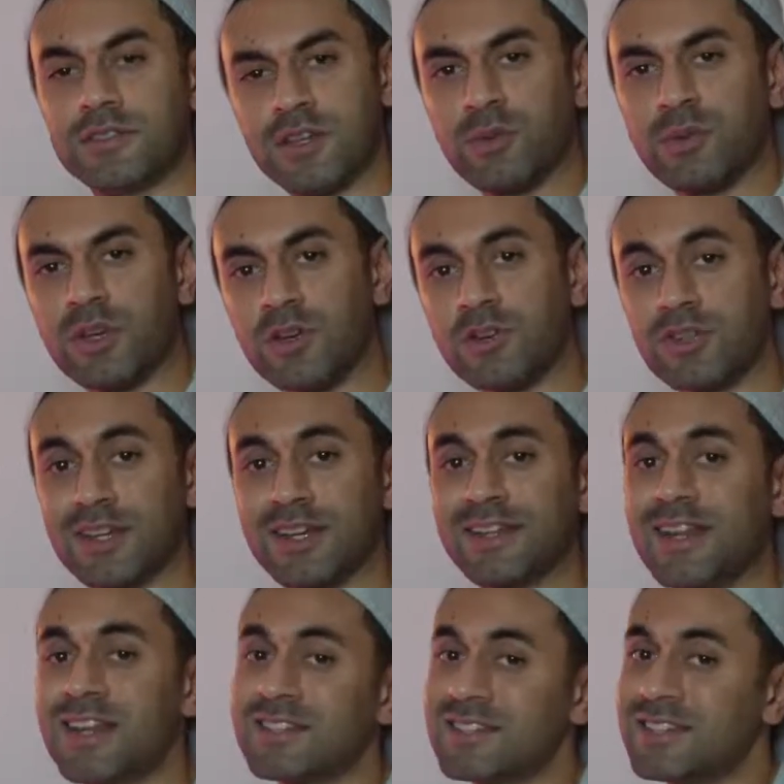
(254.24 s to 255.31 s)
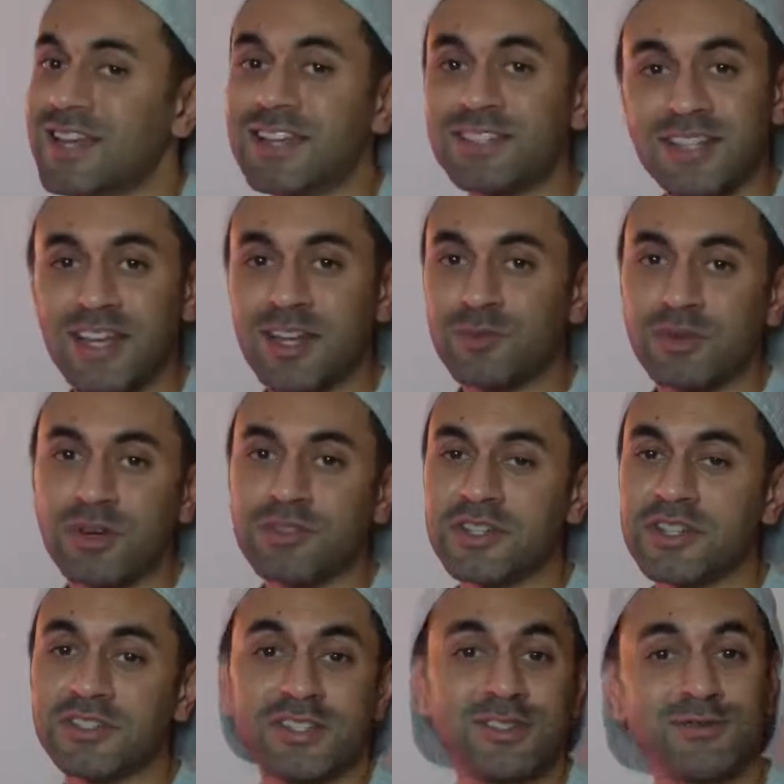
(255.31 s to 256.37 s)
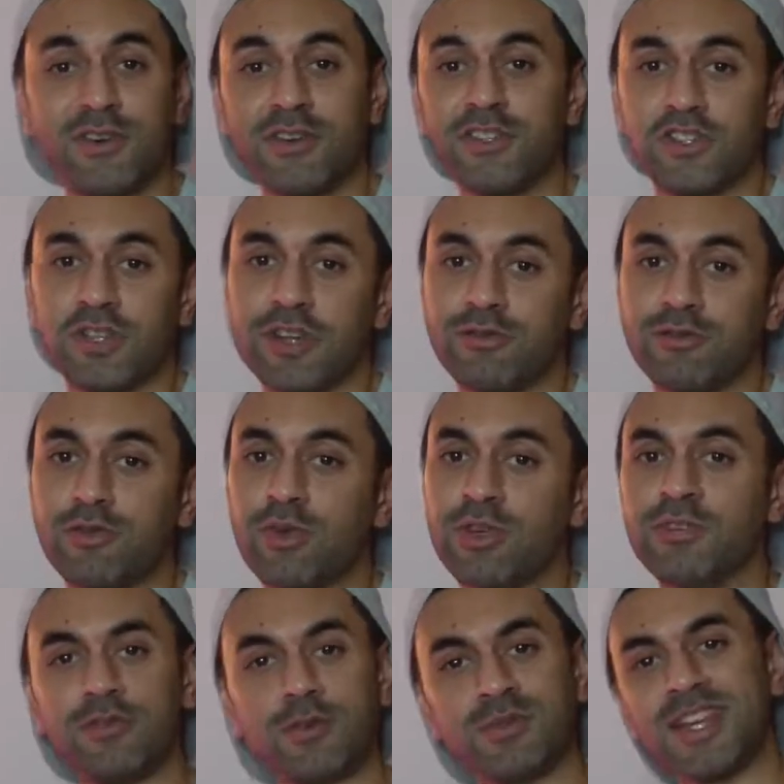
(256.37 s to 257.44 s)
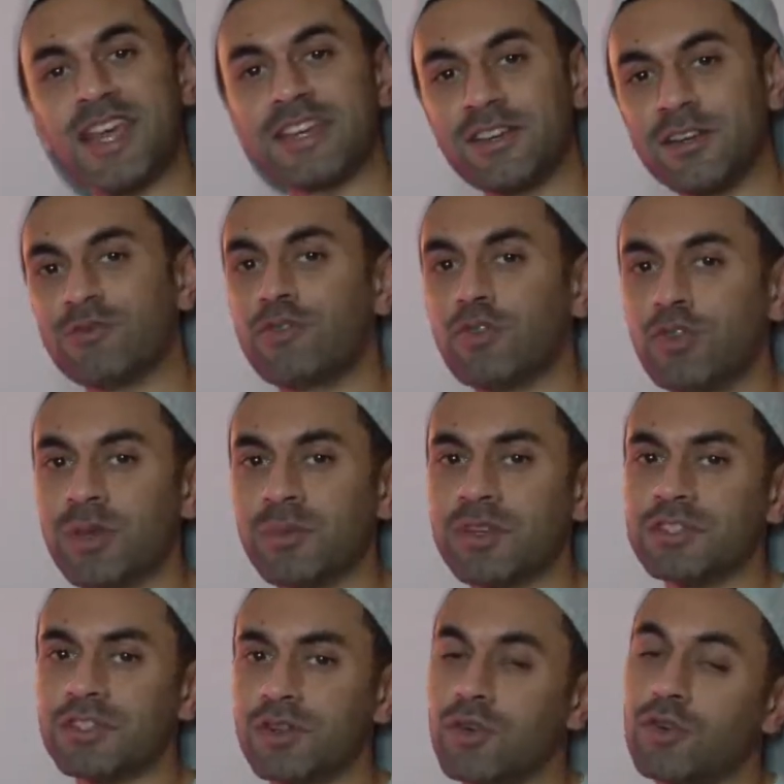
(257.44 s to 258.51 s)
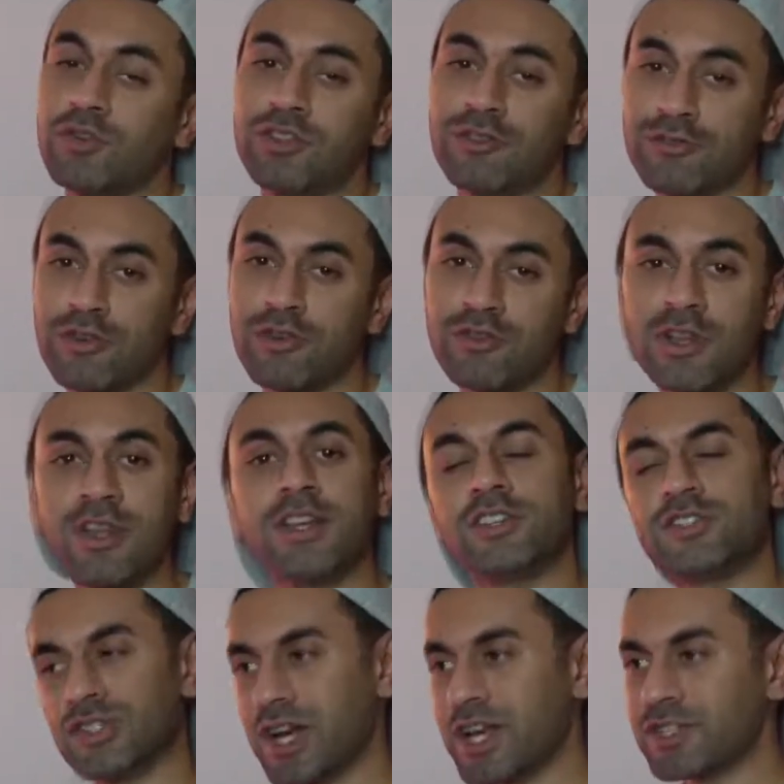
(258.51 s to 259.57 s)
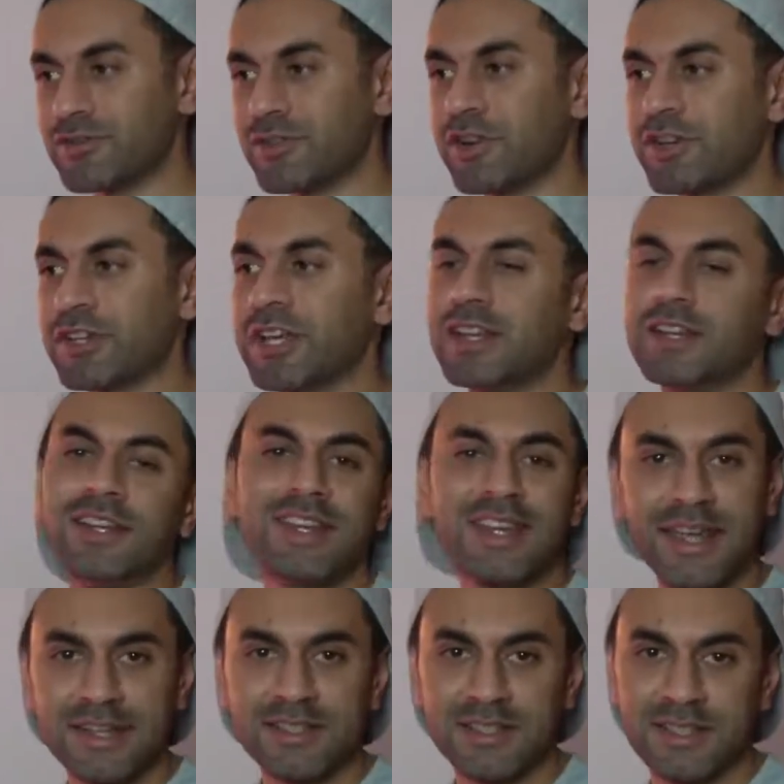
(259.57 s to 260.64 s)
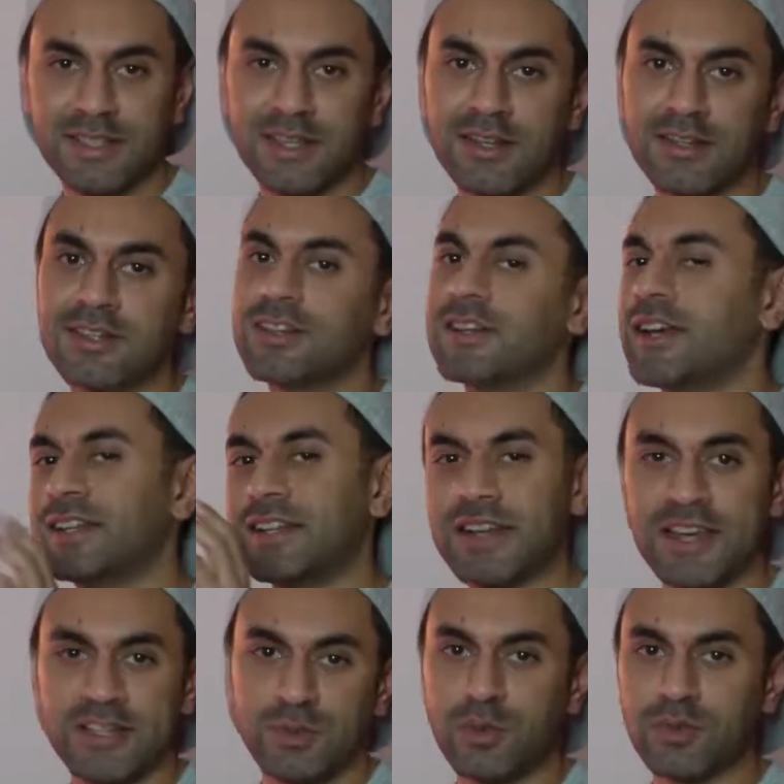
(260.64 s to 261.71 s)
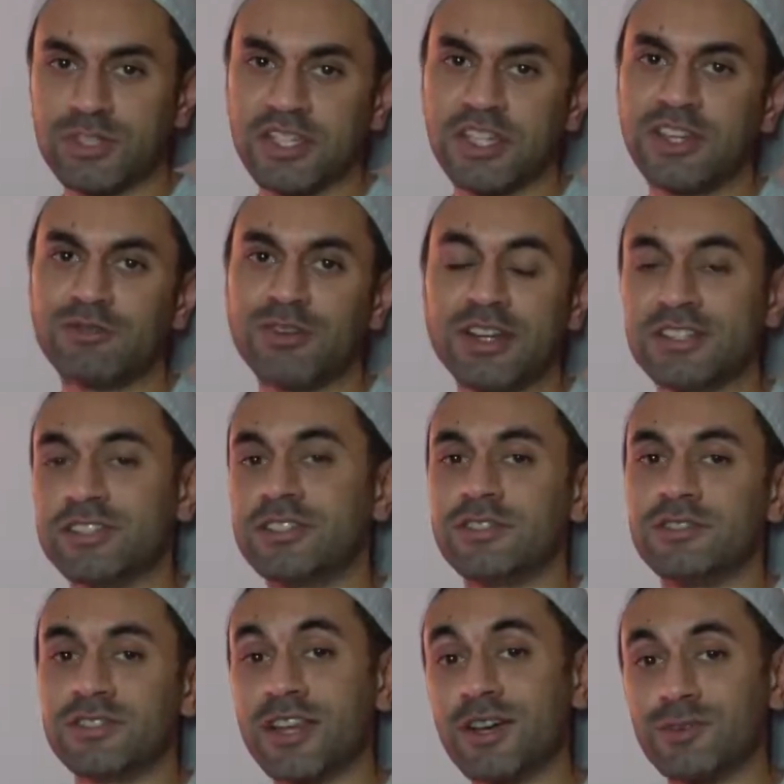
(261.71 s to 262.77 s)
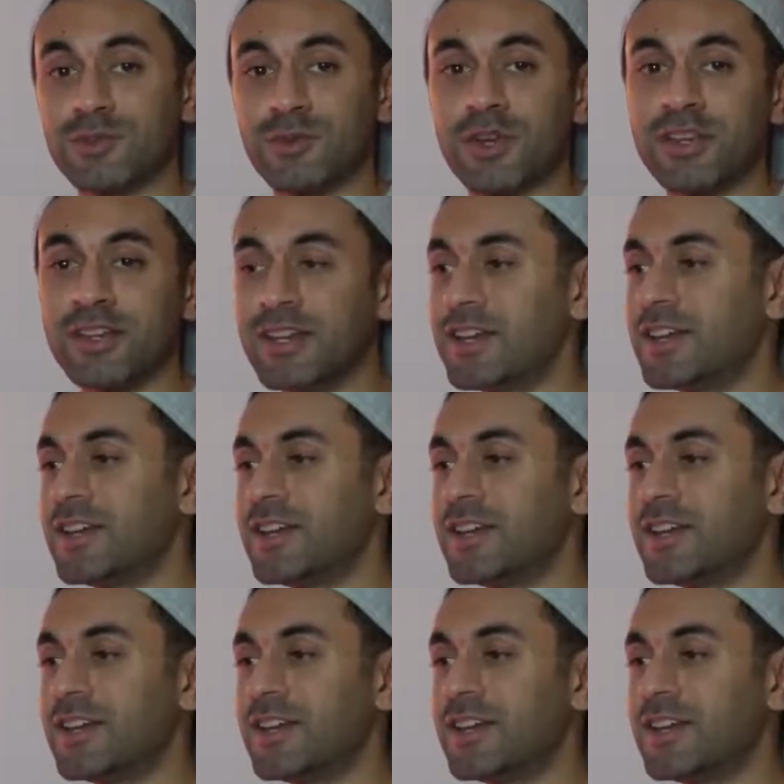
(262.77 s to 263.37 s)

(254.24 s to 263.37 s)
There we go. And that's the end-to-end process. It's very straightforward, from taking a raw image on your phone, transferring it, editing it, and then exporting it ready to use elsewhere.